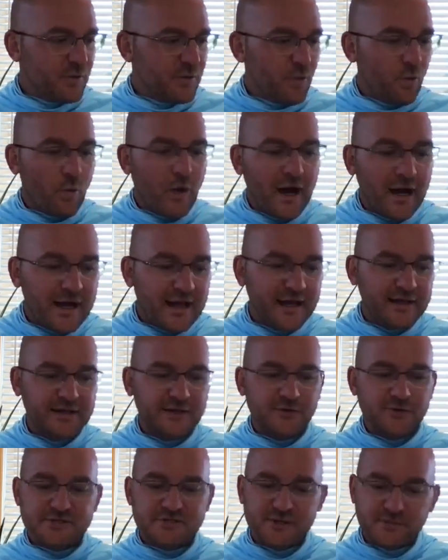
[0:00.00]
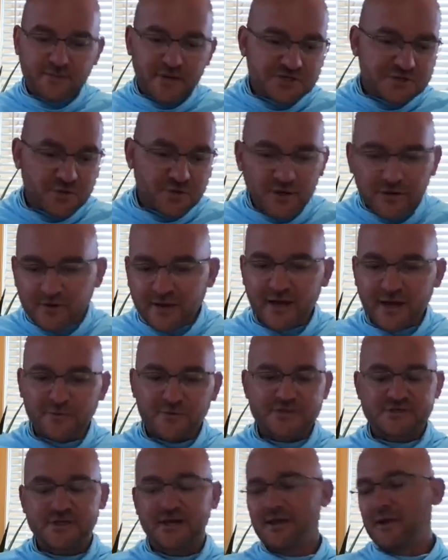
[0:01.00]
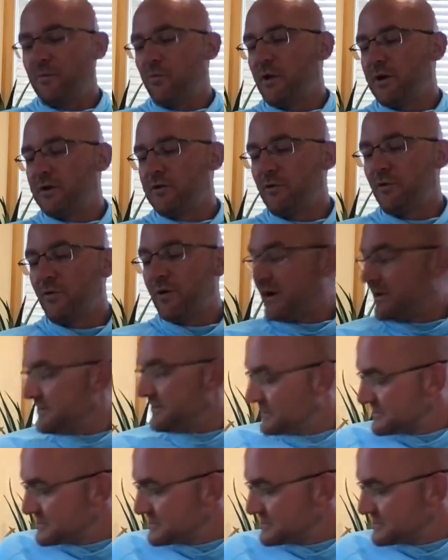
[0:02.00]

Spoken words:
why I use it, my trail camera setup 101,